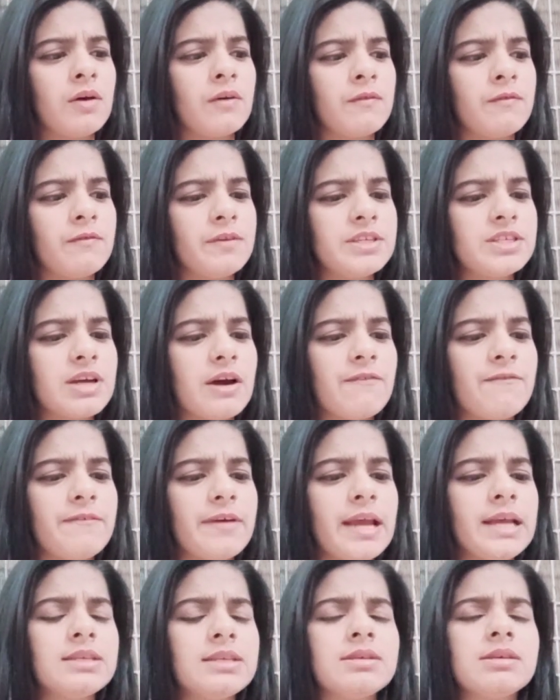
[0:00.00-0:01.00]
which
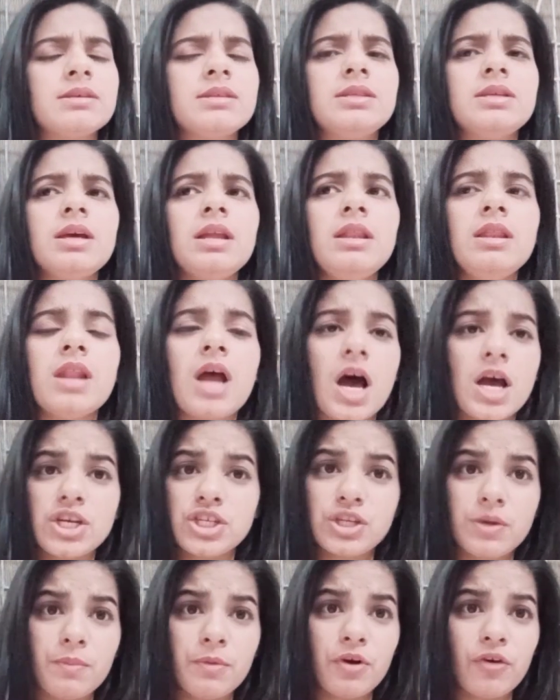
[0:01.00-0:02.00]
affects the
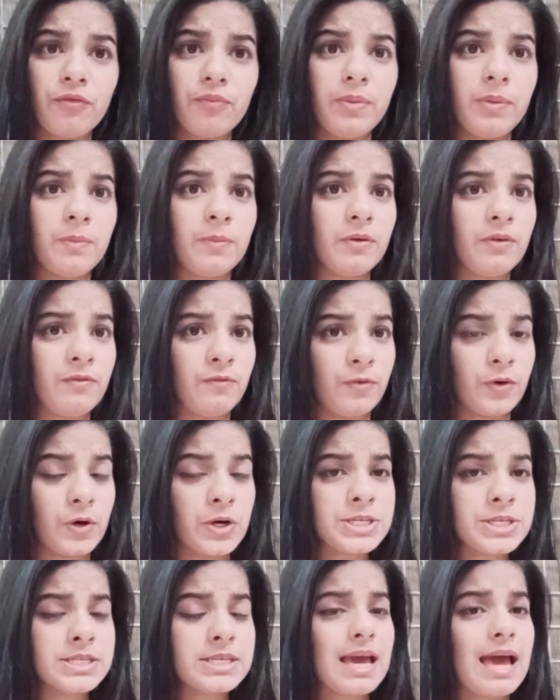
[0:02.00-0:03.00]
large number of people
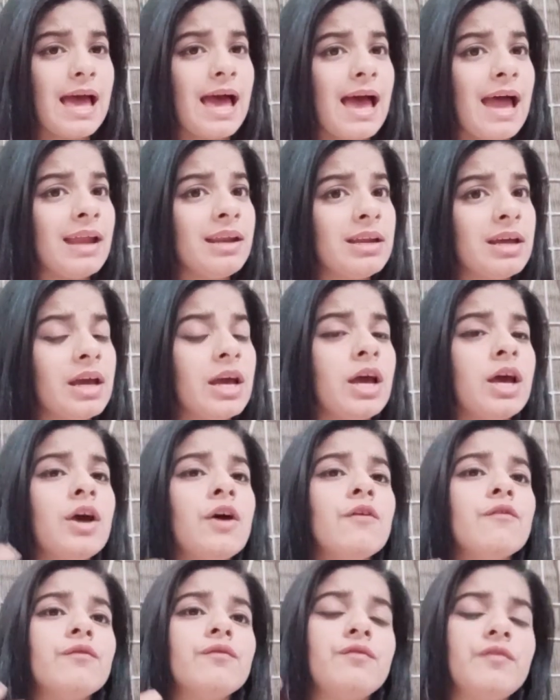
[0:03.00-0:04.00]
first, and
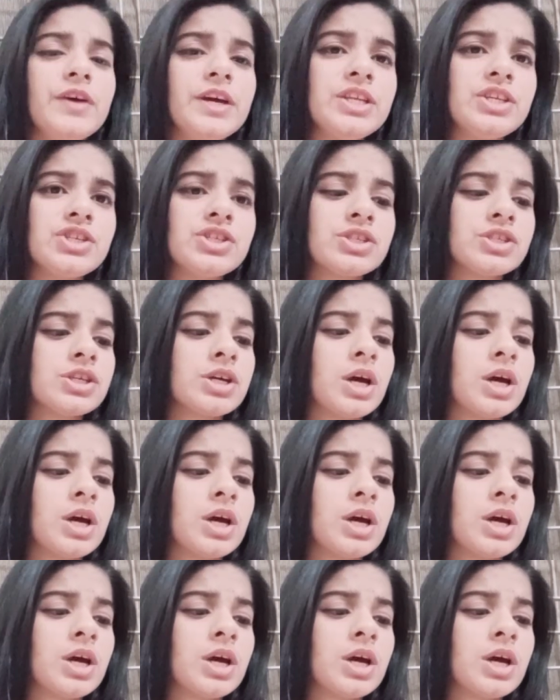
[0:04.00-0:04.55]
which